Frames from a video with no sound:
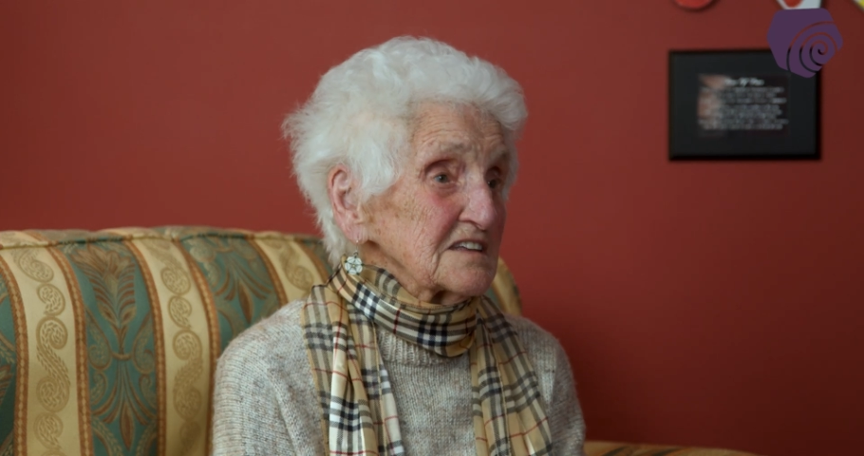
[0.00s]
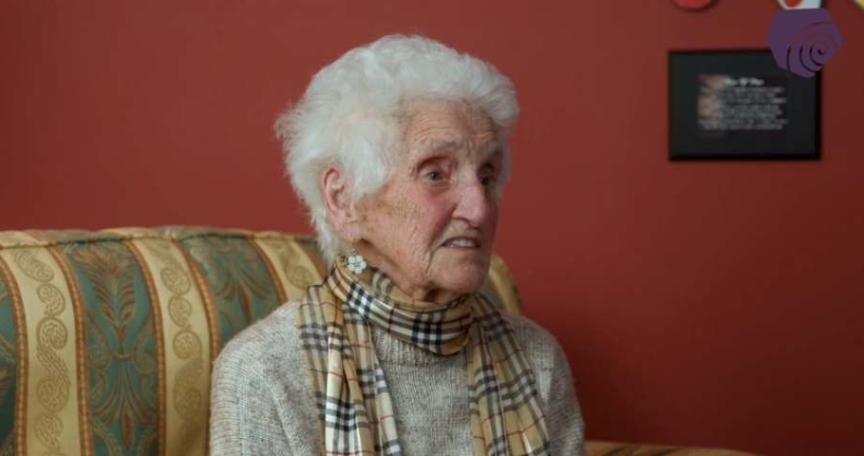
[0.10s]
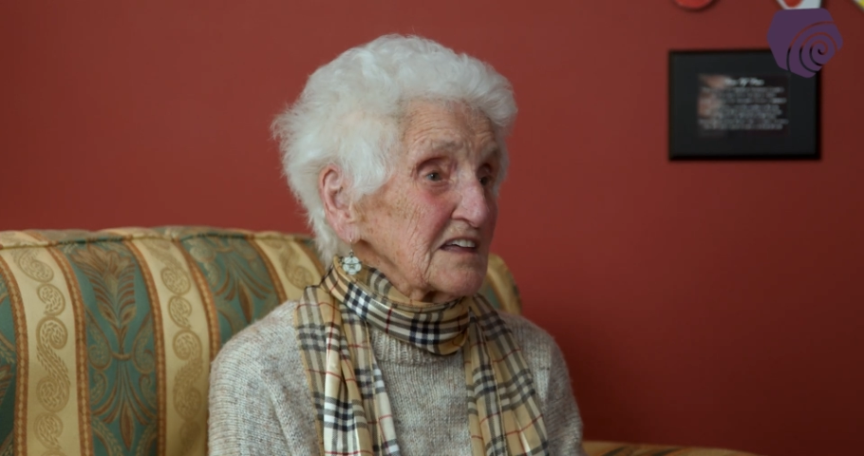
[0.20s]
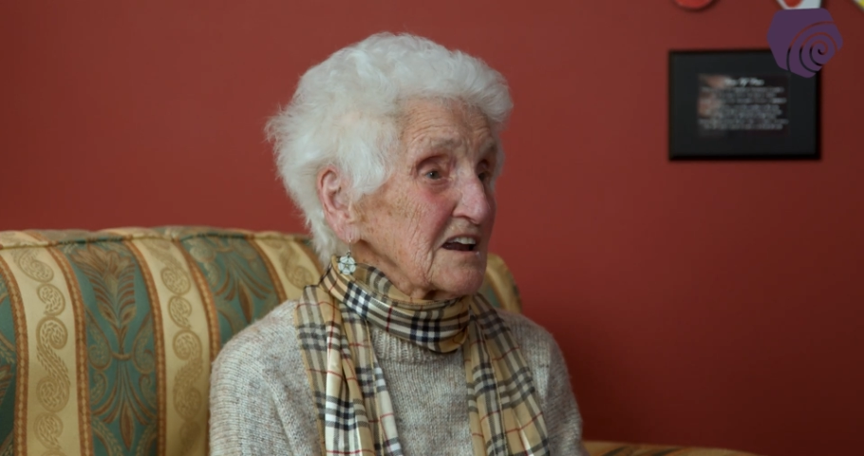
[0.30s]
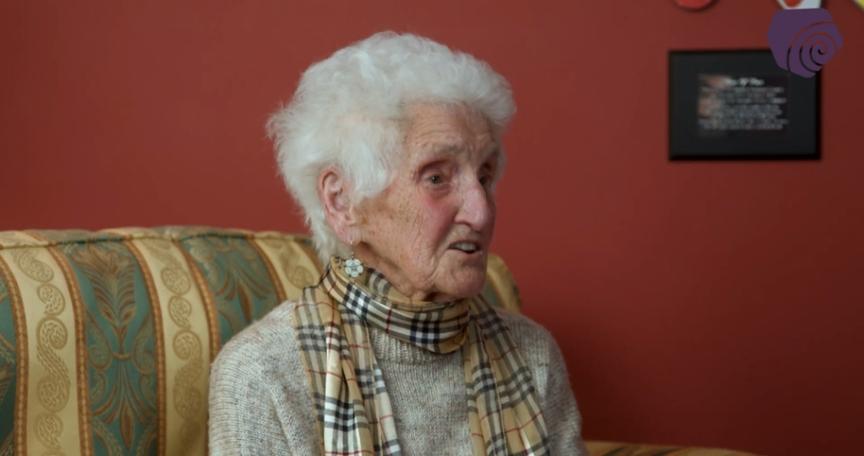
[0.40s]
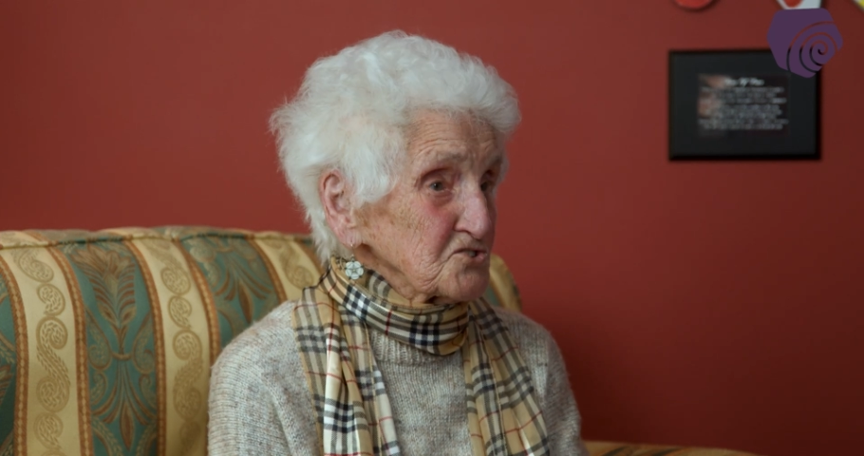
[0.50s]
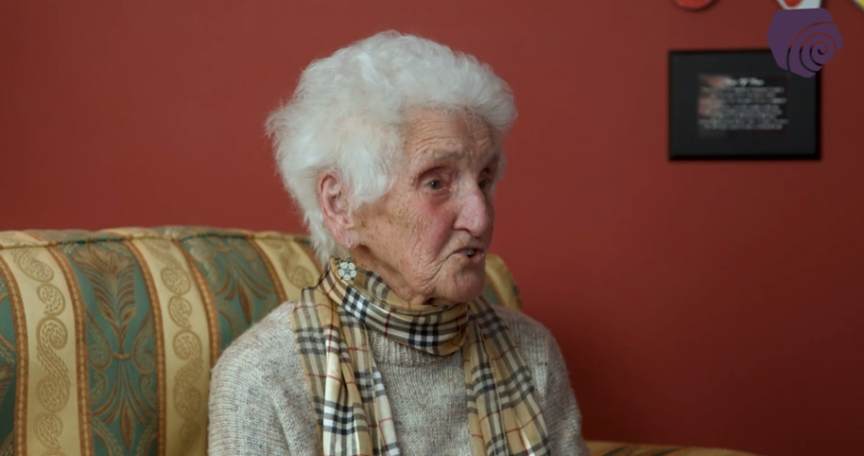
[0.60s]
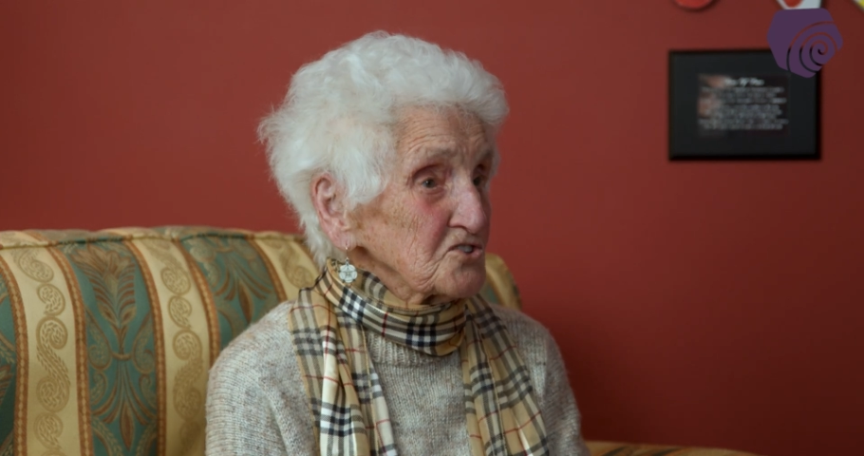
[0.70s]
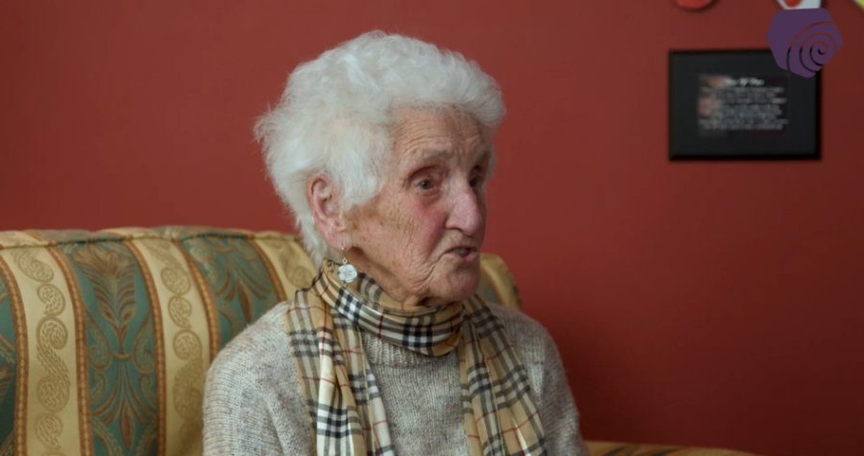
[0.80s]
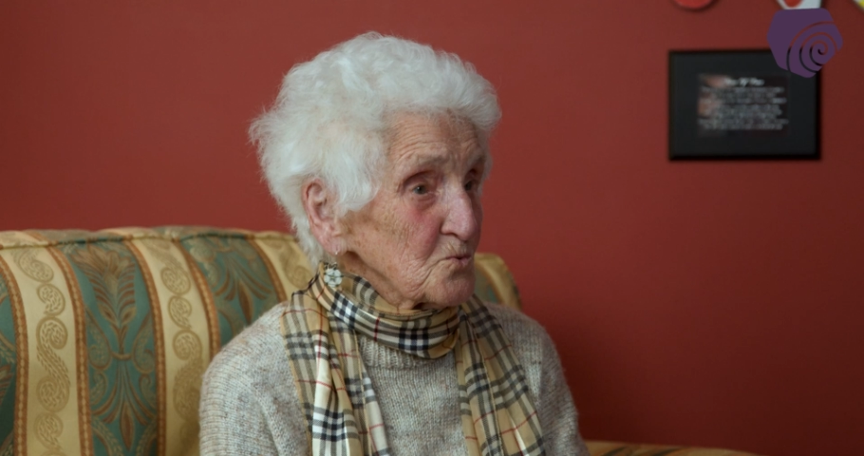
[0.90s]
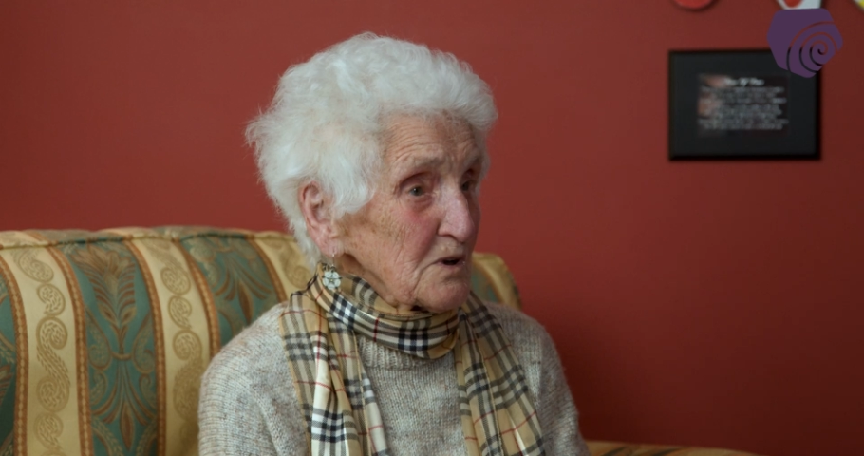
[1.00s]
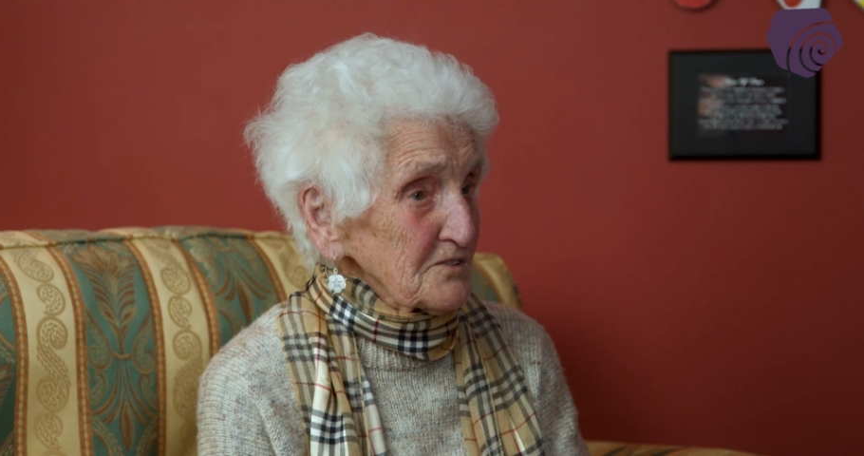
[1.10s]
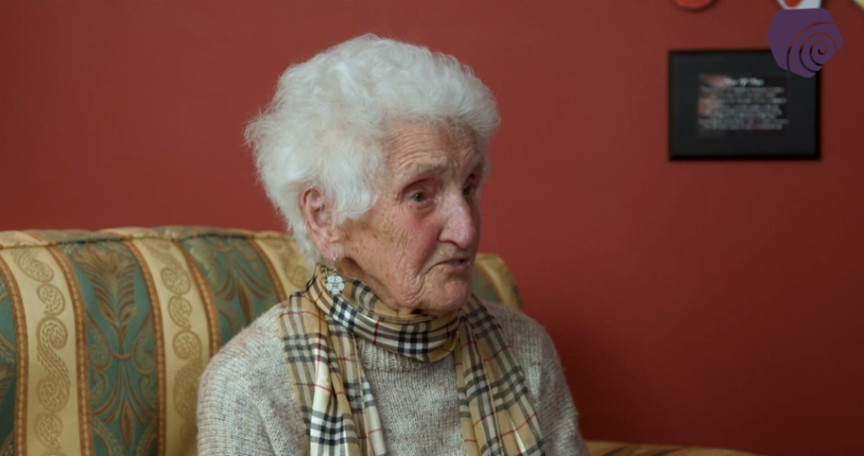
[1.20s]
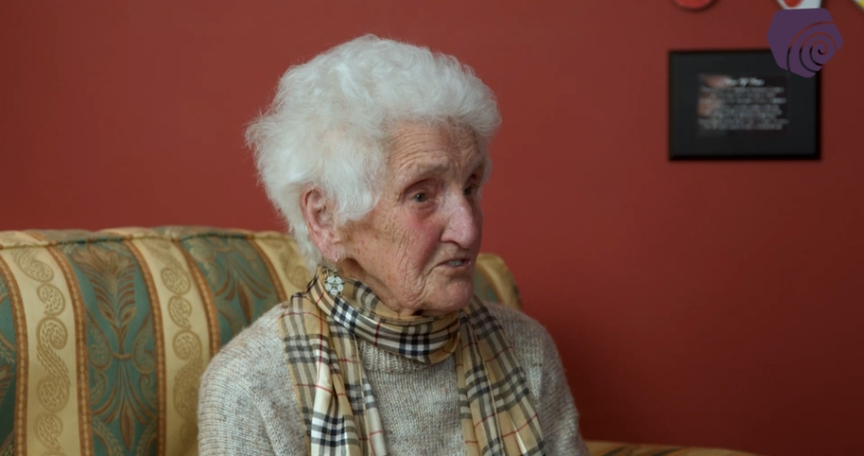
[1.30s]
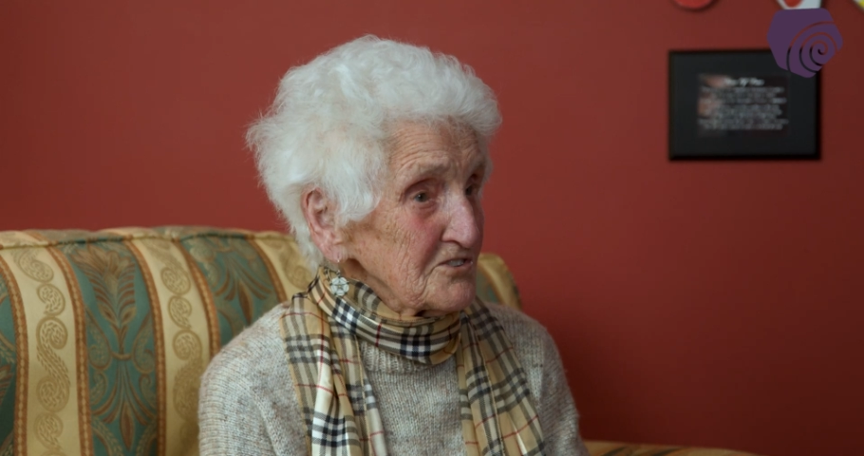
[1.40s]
and then I joined the WAF.